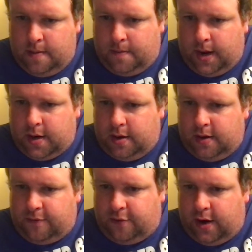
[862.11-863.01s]
Michael
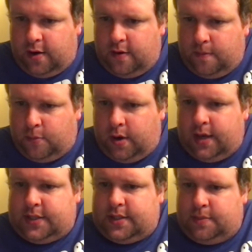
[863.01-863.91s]
and Fredo
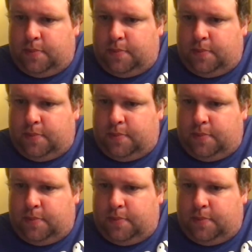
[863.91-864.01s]
embrace,